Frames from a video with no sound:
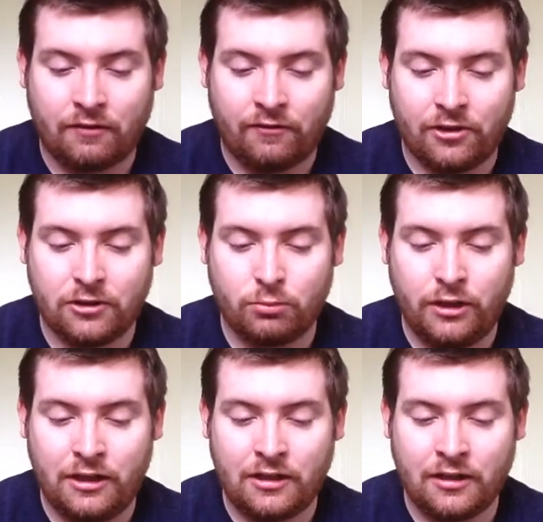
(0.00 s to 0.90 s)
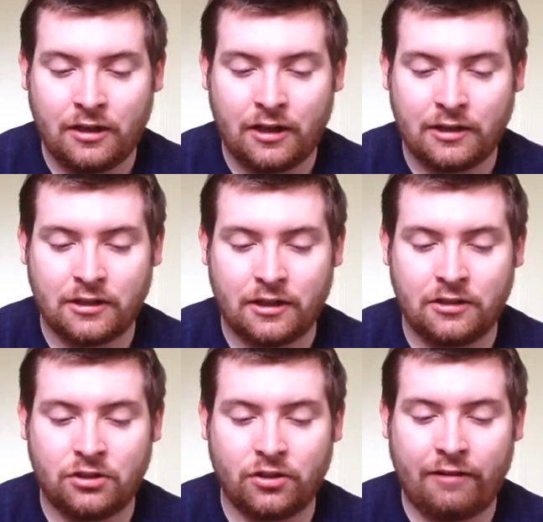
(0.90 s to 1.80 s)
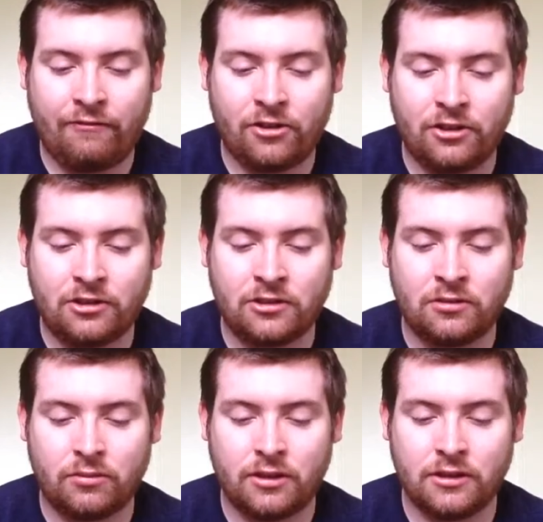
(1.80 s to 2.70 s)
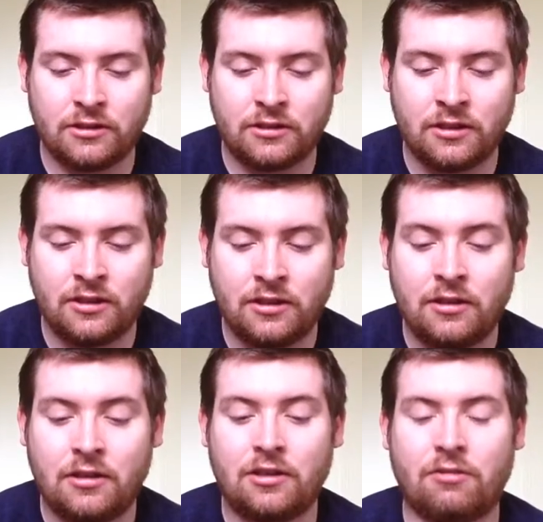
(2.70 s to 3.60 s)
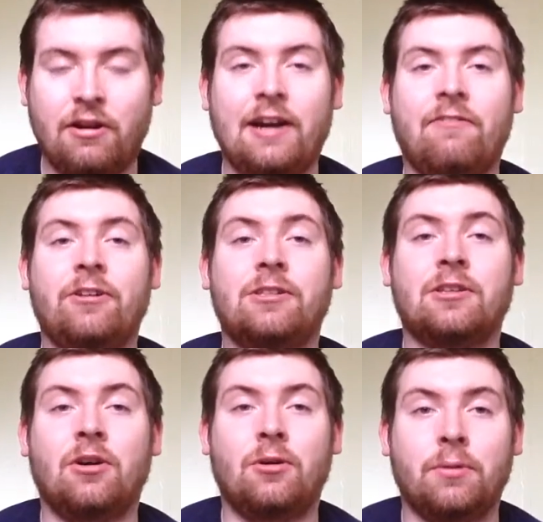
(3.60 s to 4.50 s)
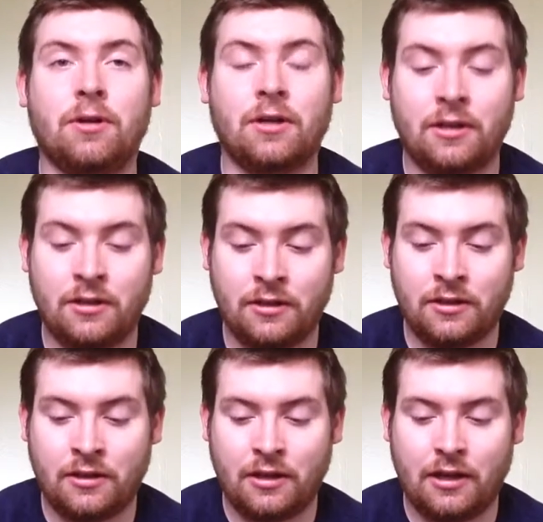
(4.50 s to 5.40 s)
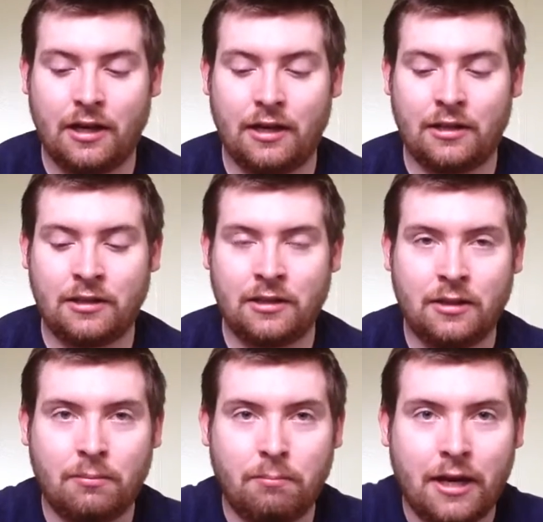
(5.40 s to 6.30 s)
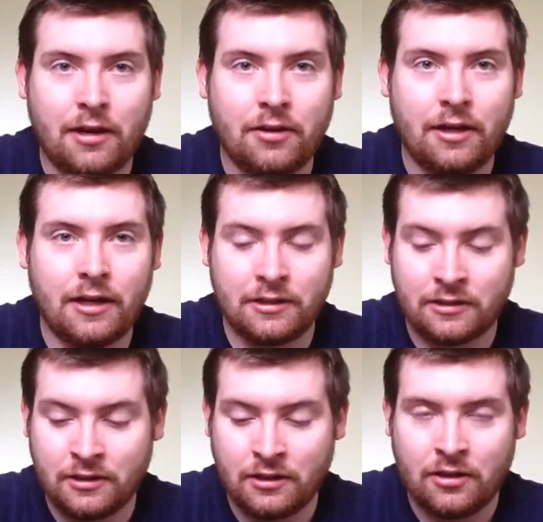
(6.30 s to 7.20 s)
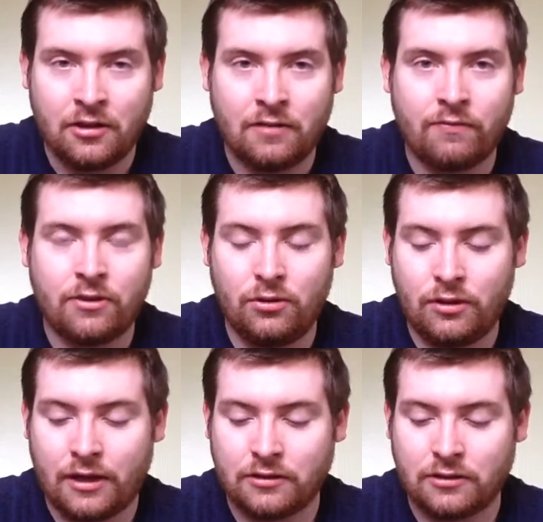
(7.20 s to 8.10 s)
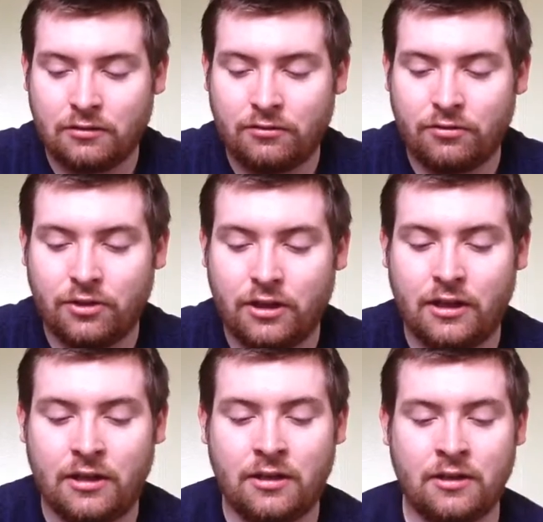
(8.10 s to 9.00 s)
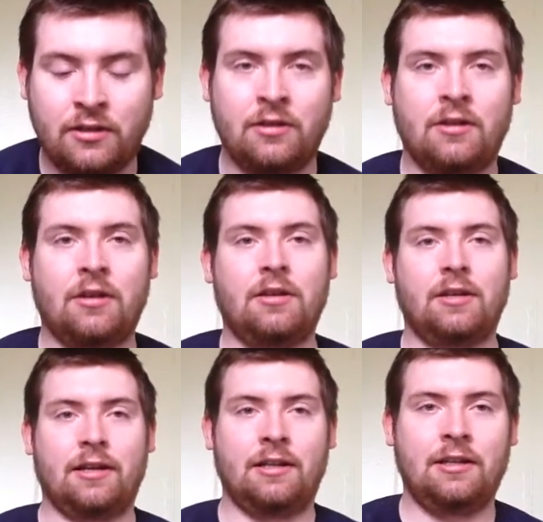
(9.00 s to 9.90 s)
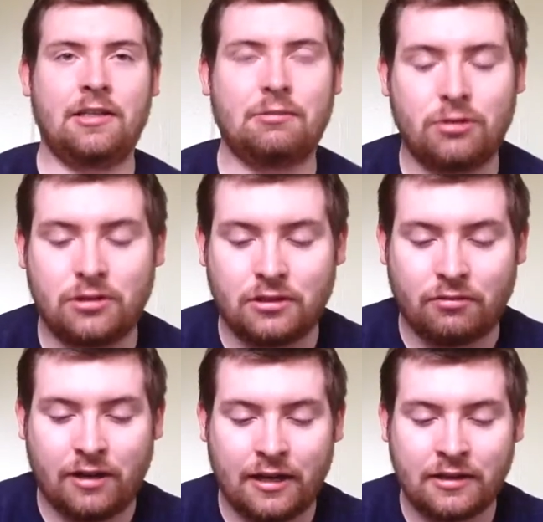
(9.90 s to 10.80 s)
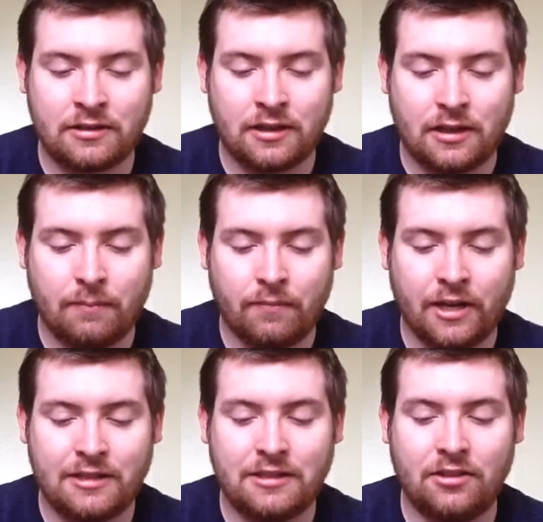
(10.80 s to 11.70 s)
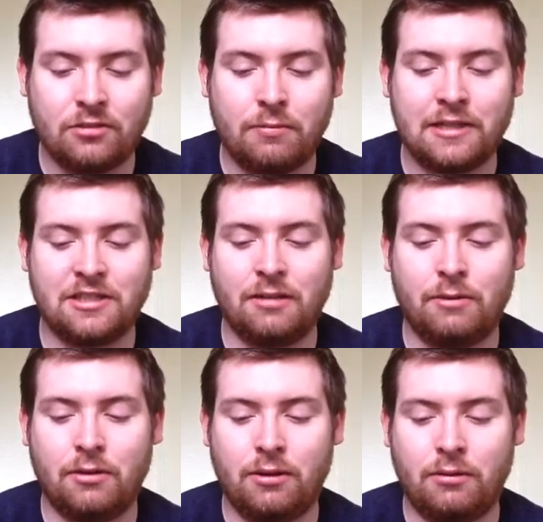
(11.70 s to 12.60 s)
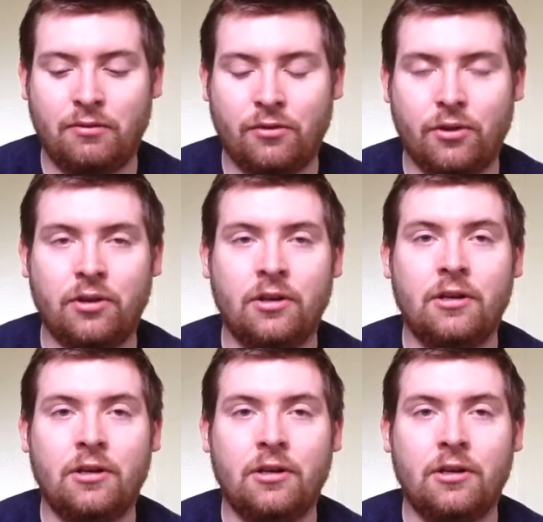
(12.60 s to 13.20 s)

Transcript: for this week saw on July 1st was The Rock versus Goldberg at Backlash 2003. Now, I think this was The Rock's um, last singles match in WWE before